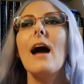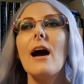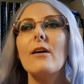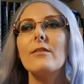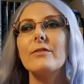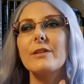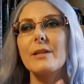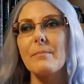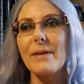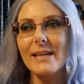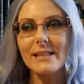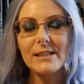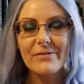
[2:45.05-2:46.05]
However, the
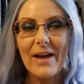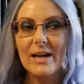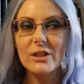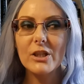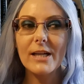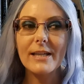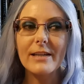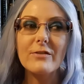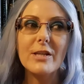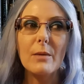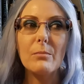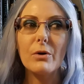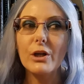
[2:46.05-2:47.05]
biggest factor in
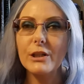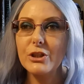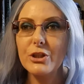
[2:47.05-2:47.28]
giving a book a